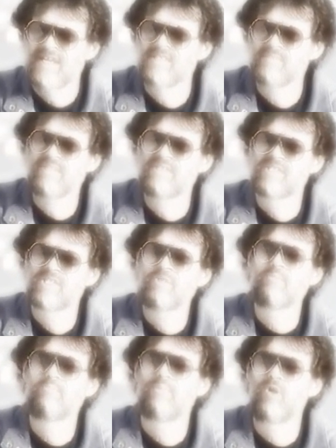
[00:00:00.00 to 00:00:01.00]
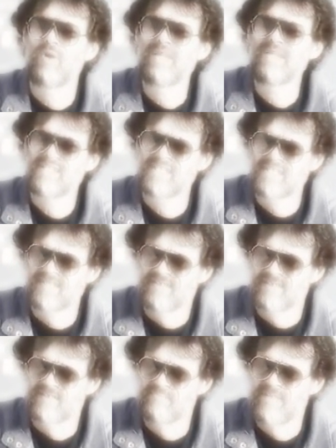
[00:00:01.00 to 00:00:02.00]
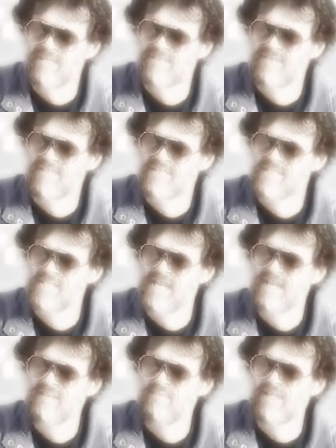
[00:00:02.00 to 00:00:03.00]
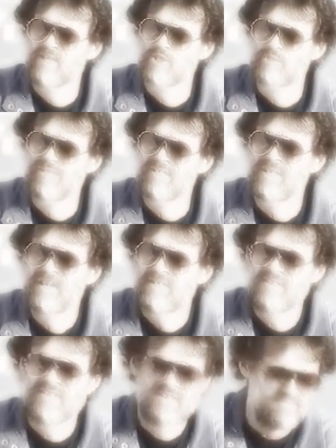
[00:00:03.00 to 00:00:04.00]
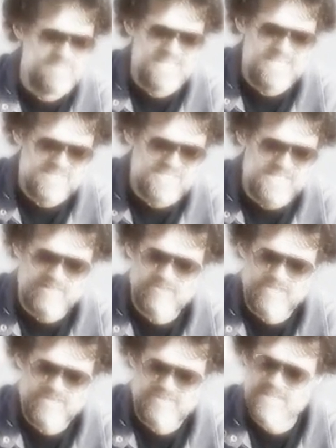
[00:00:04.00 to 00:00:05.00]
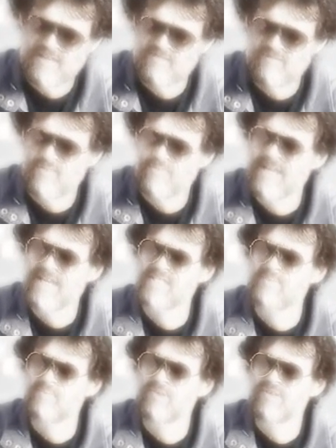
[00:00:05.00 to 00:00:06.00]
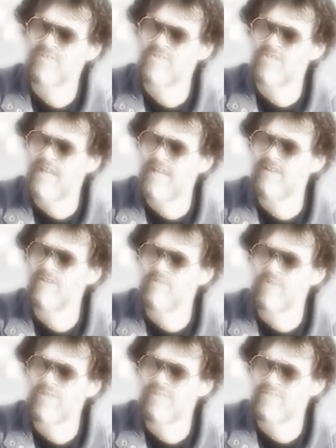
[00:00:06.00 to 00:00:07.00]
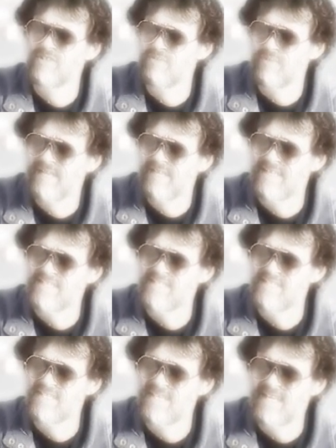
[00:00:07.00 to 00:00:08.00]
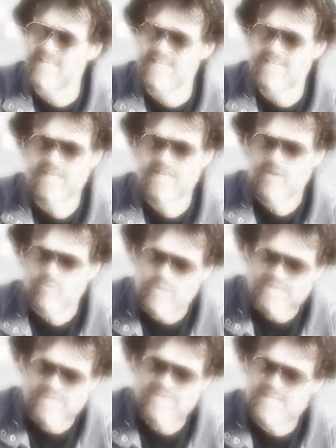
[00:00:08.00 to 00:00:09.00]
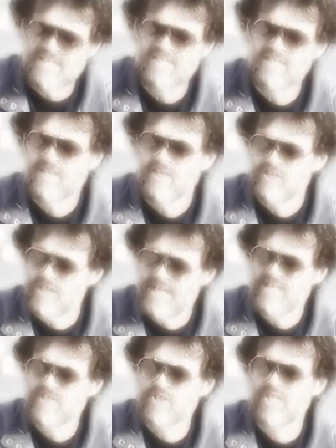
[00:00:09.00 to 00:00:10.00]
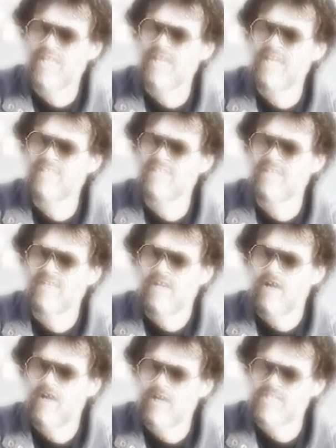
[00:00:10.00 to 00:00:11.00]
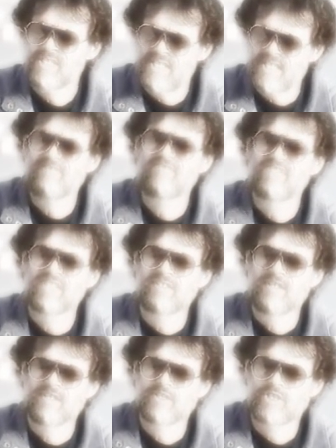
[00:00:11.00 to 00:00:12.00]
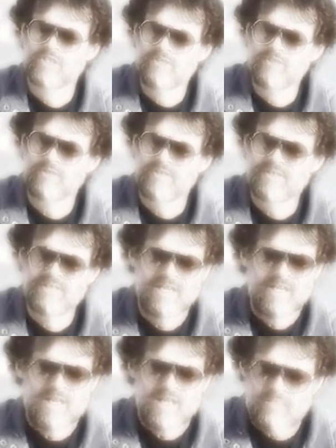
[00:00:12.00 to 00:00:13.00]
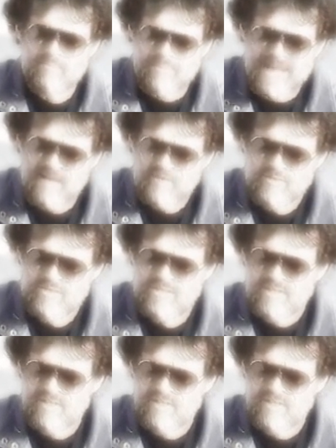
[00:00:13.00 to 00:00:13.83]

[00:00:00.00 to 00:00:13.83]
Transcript: has been so poisoned by the establishment that it means everything from aspirin to heroin to LSD. We need to educate ourselves and our children about